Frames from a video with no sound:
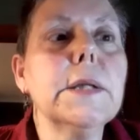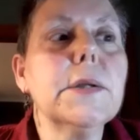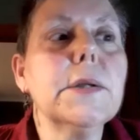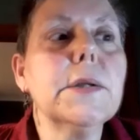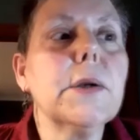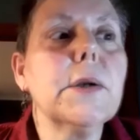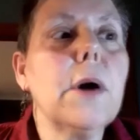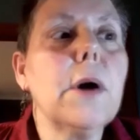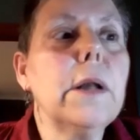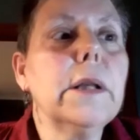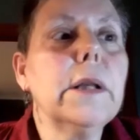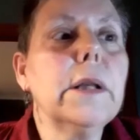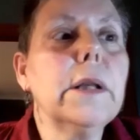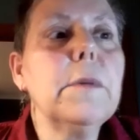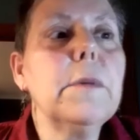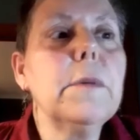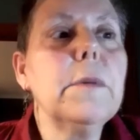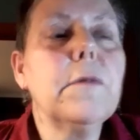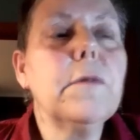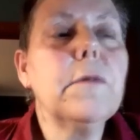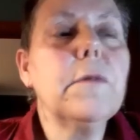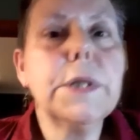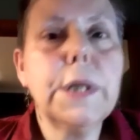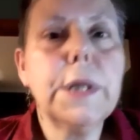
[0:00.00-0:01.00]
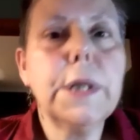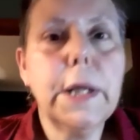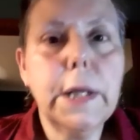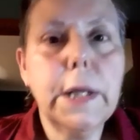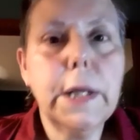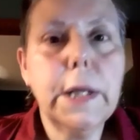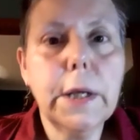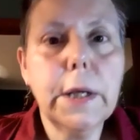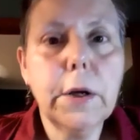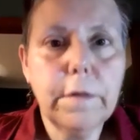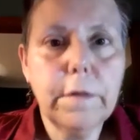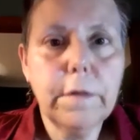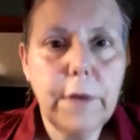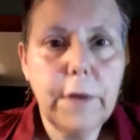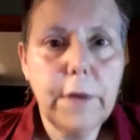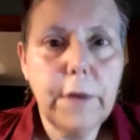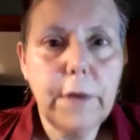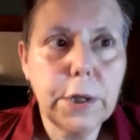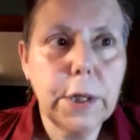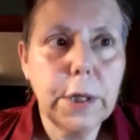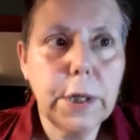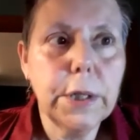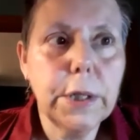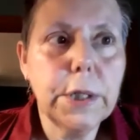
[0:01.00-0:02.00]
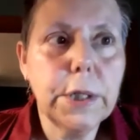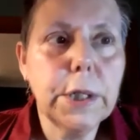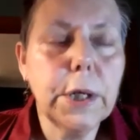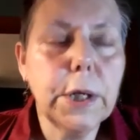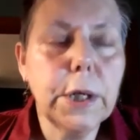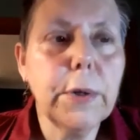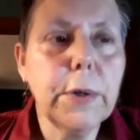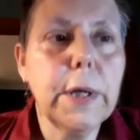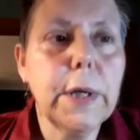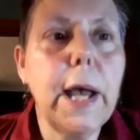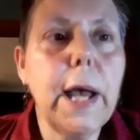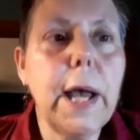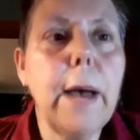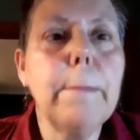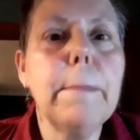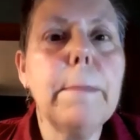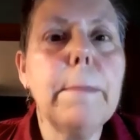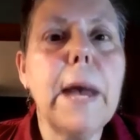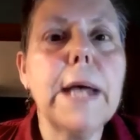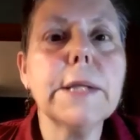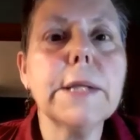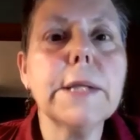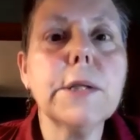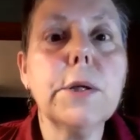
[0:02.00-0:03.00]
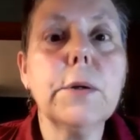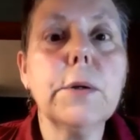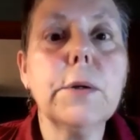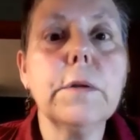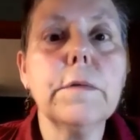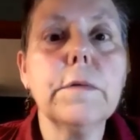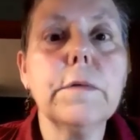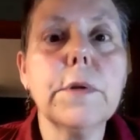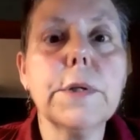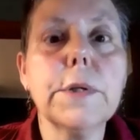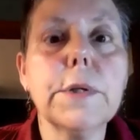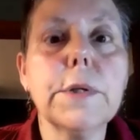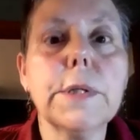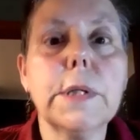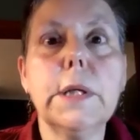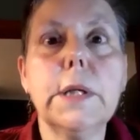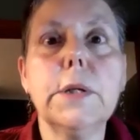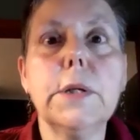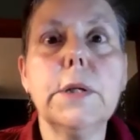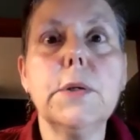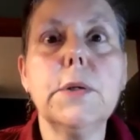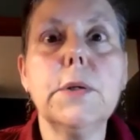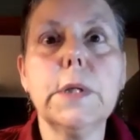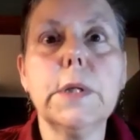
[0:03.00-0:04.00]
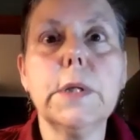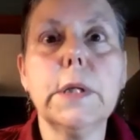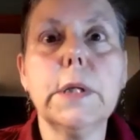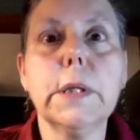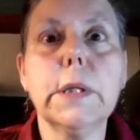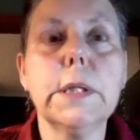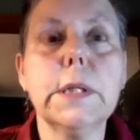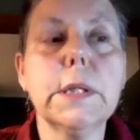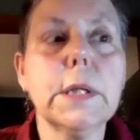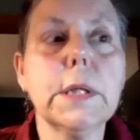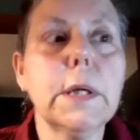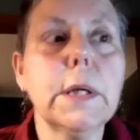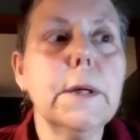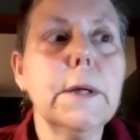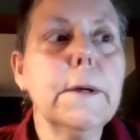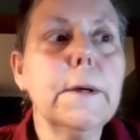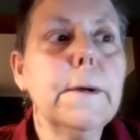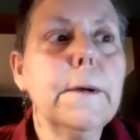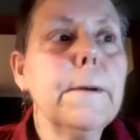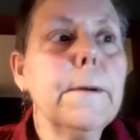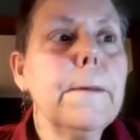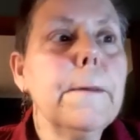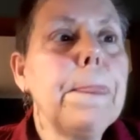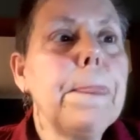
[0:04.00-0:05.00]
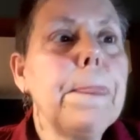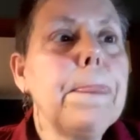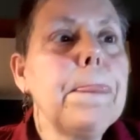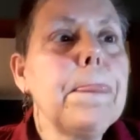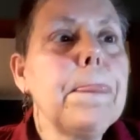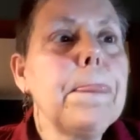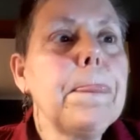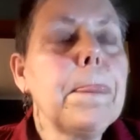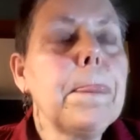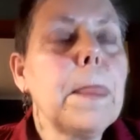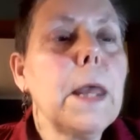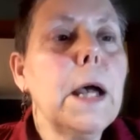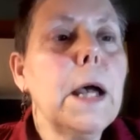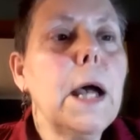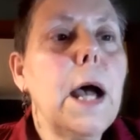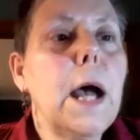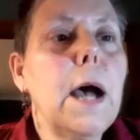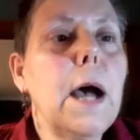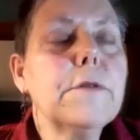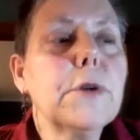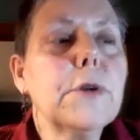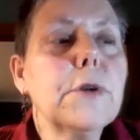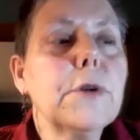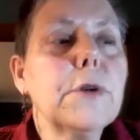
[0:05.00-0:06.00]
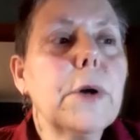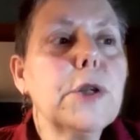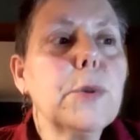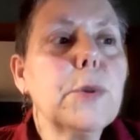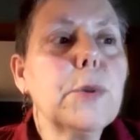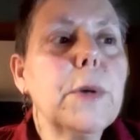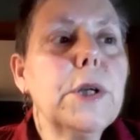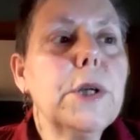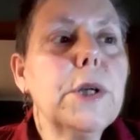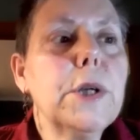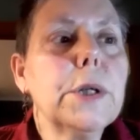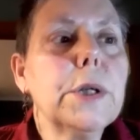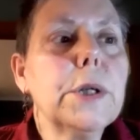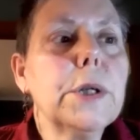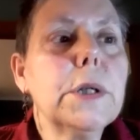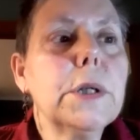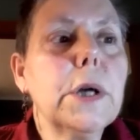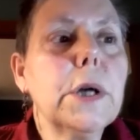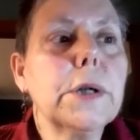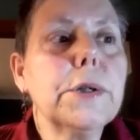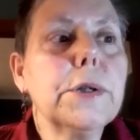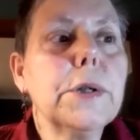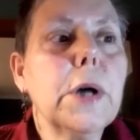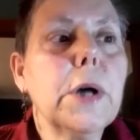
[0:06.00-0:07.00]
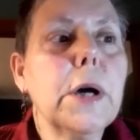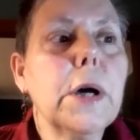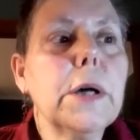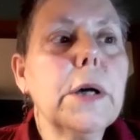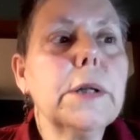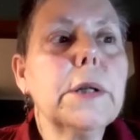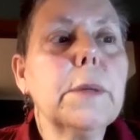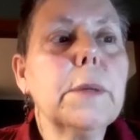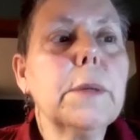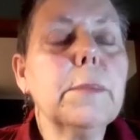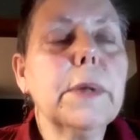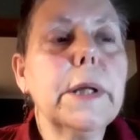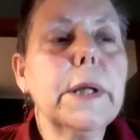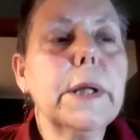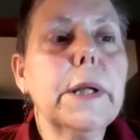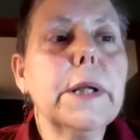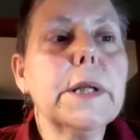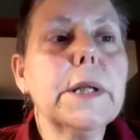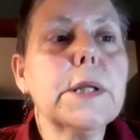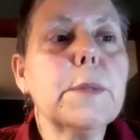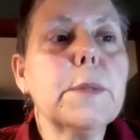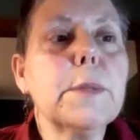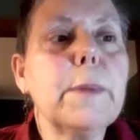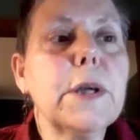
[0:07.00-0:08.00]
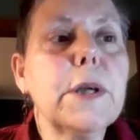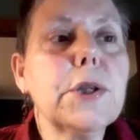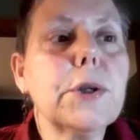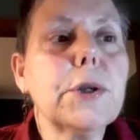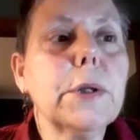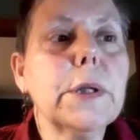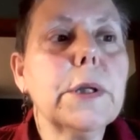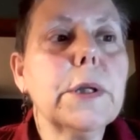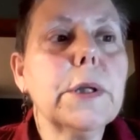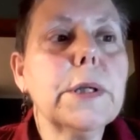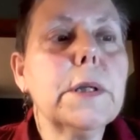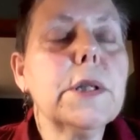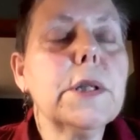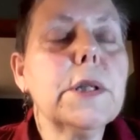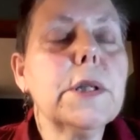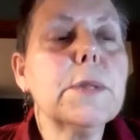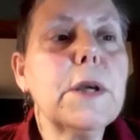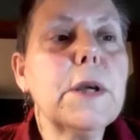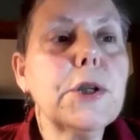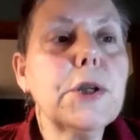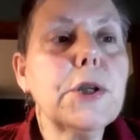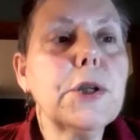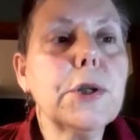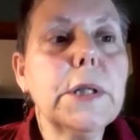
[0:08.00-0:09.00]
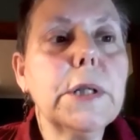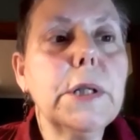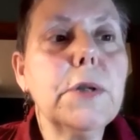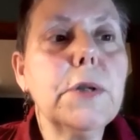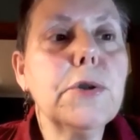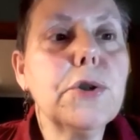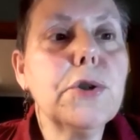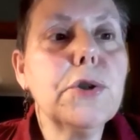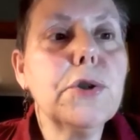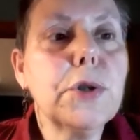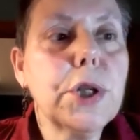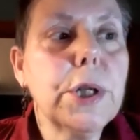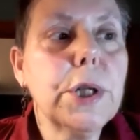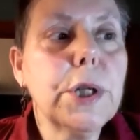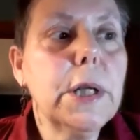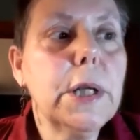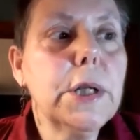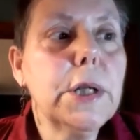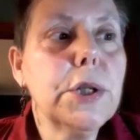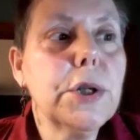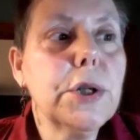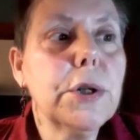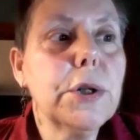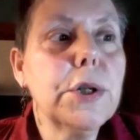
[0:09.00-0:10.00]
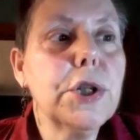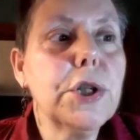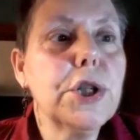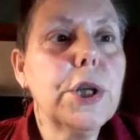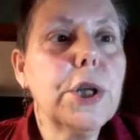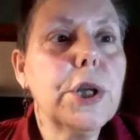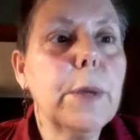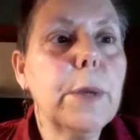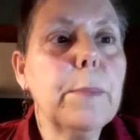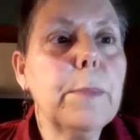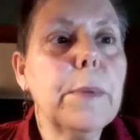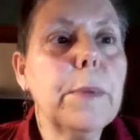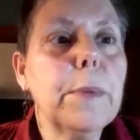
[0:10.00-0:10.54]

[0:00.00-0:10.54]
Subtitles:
Scotland before attaining her veterinary degree at Massey University in New Zealand. After graduation, Dr. Dodd completed a specialty nutrition internship